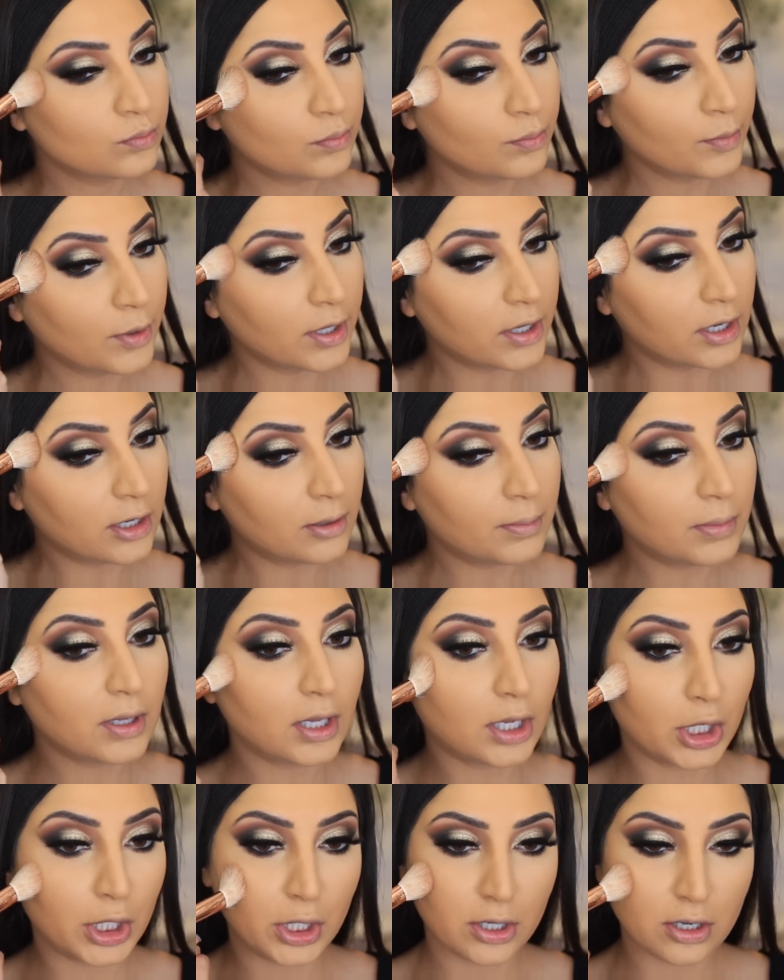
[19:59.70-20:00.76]
I'm gonna
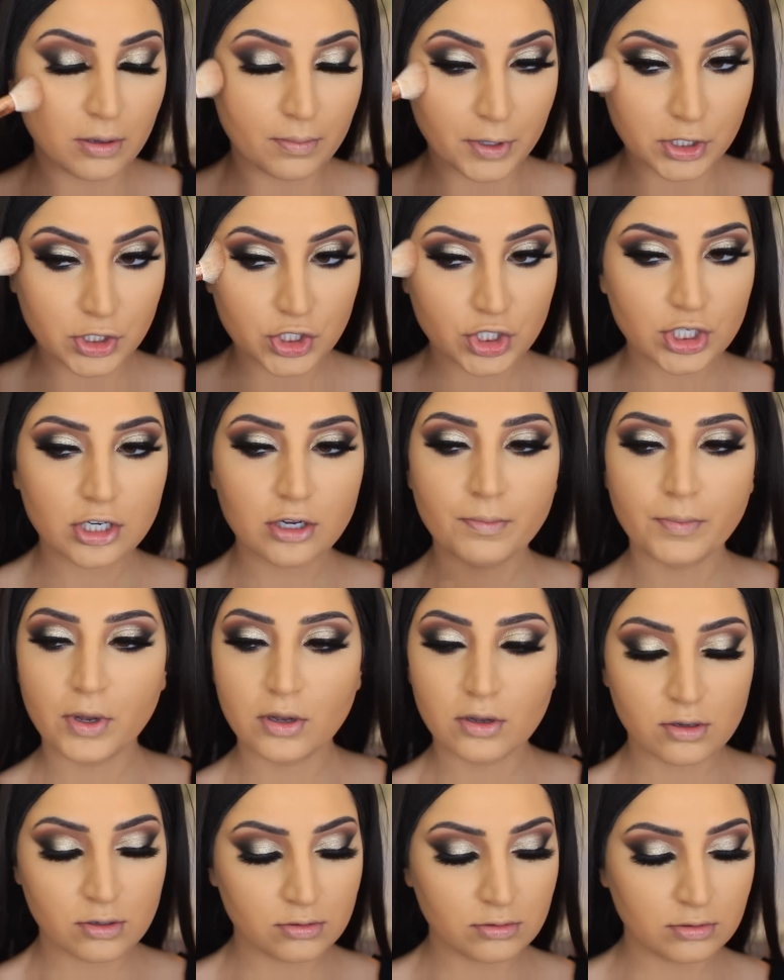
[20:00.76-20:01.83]
apply it on my
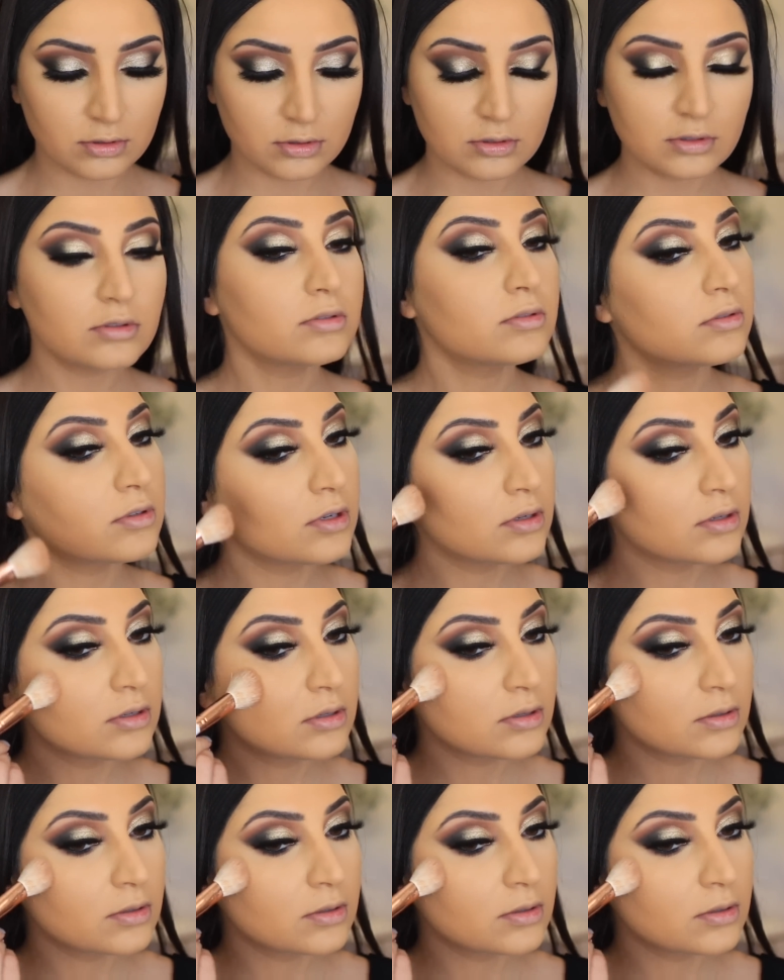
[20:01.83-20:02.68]
cheekbones.